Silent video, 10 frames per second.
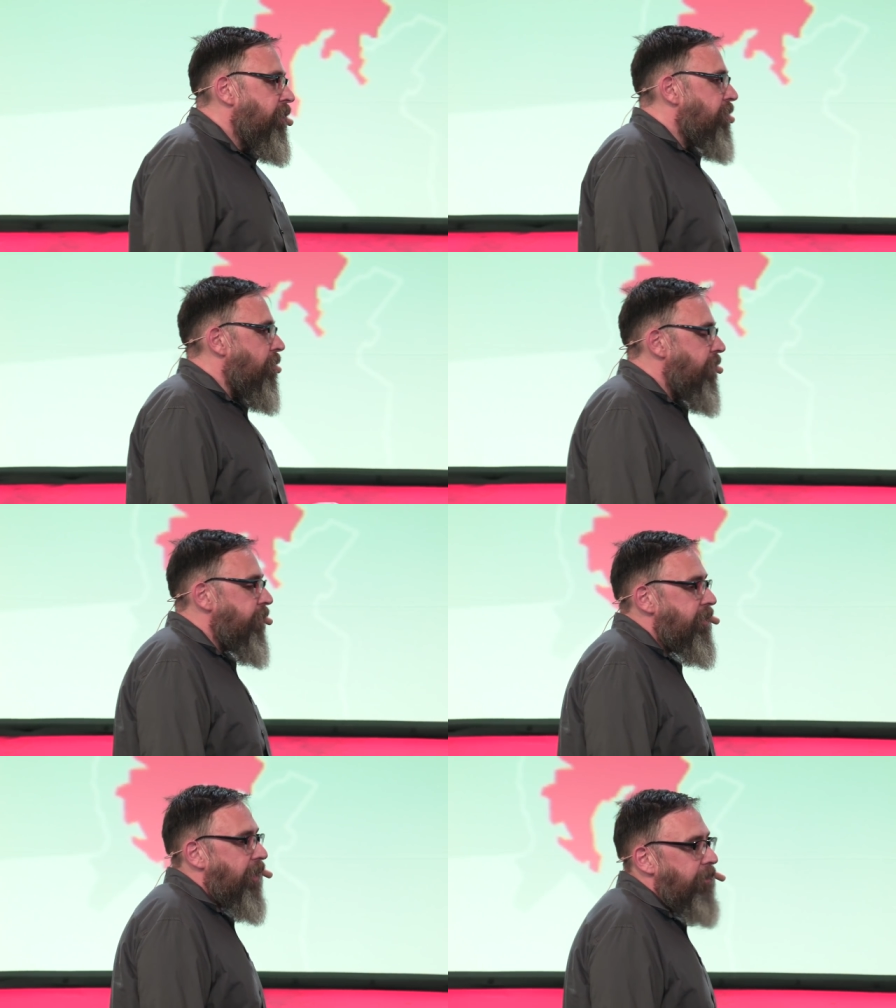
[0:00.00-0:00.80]
So
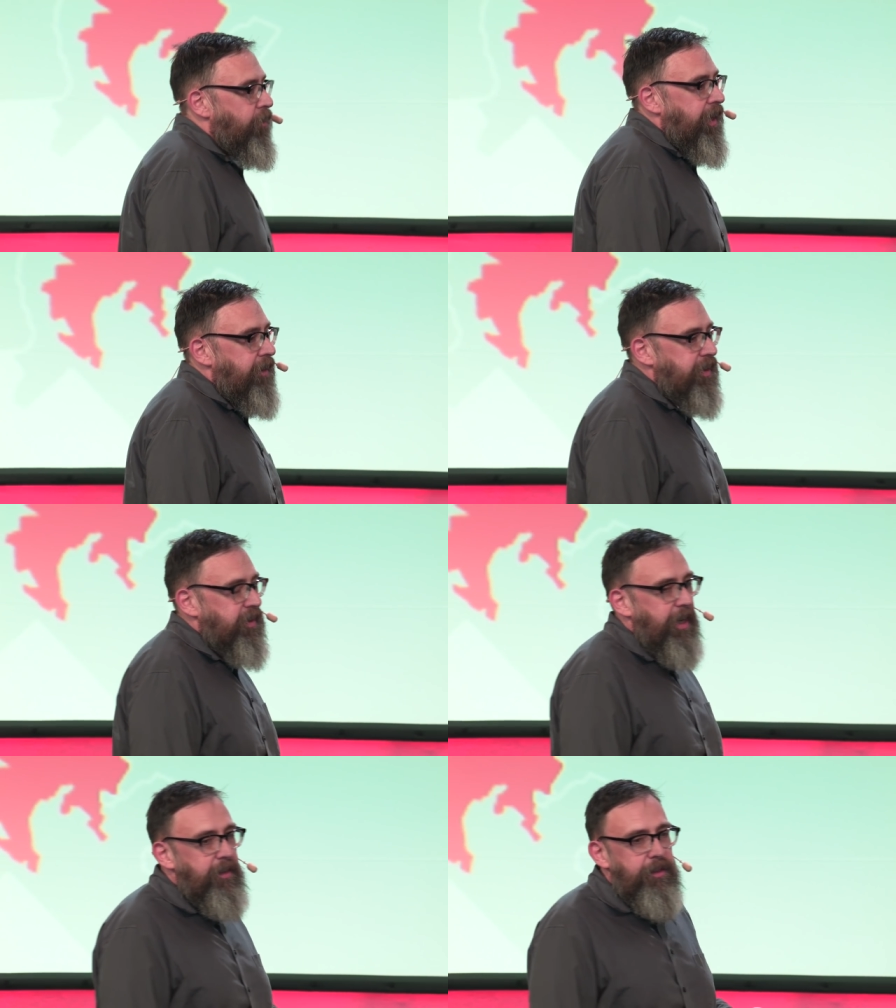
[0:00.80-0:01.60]
every time we have a
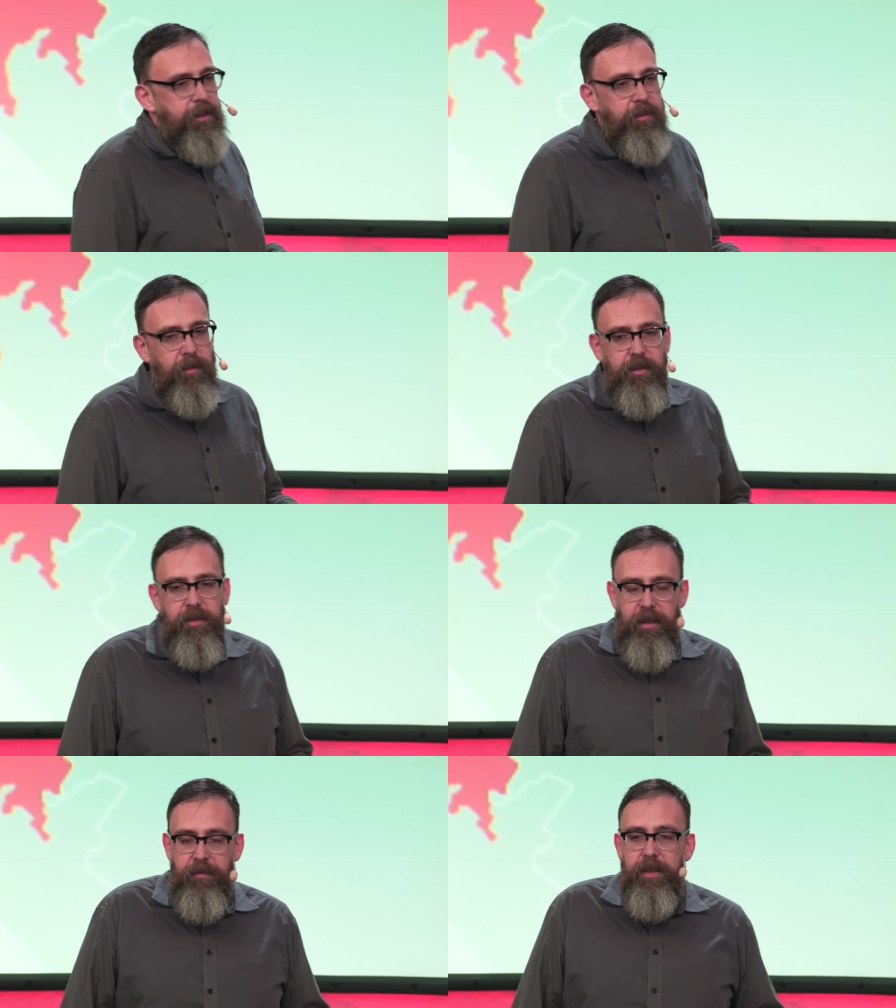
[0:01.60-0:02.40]
census, which
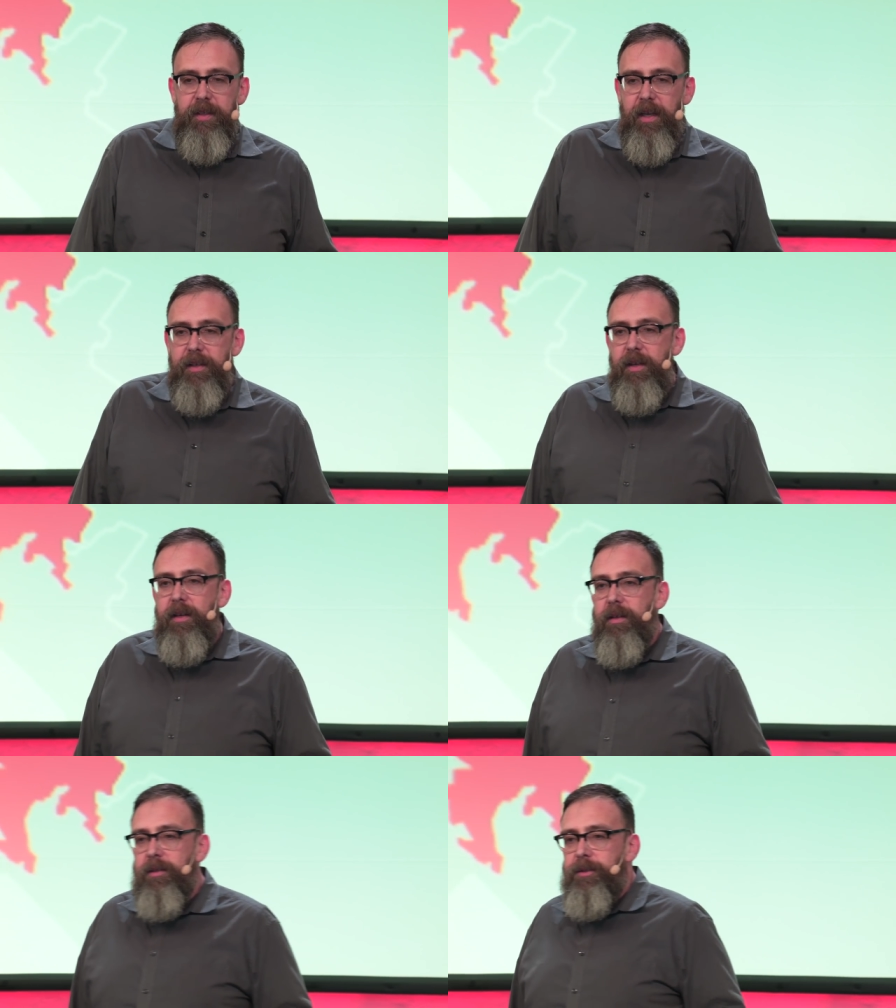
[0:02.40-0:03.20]
is every 10
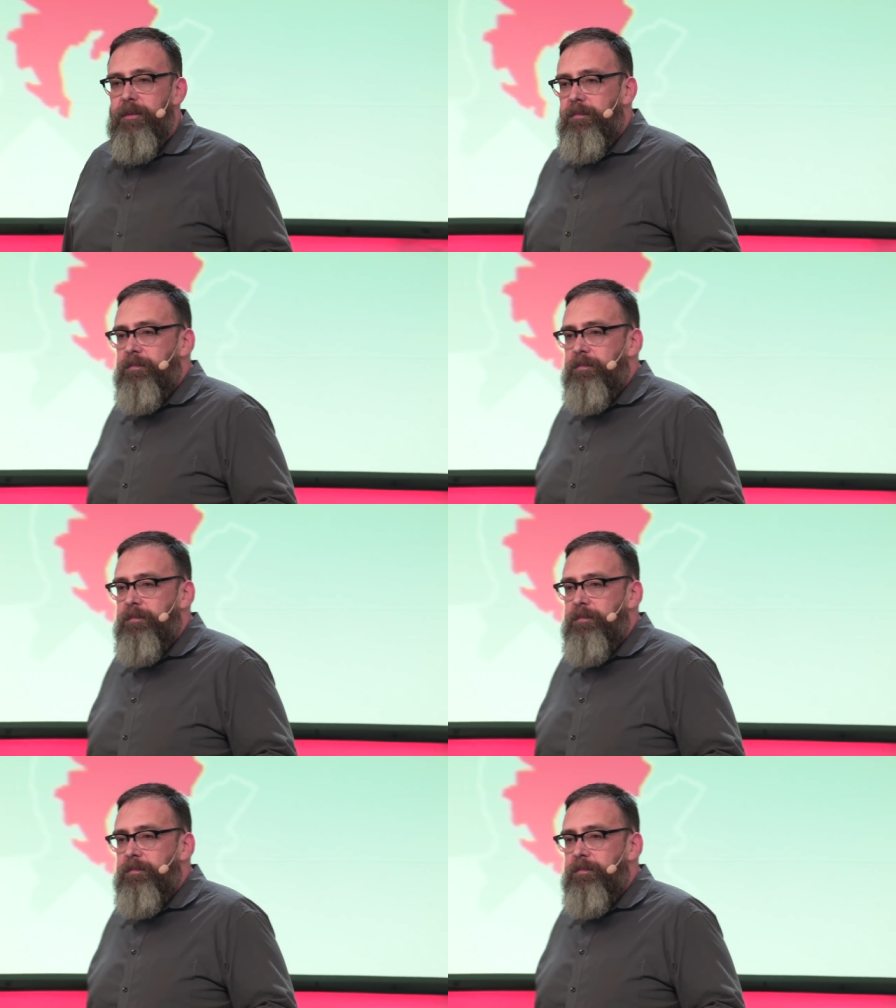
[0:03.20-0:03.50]
years,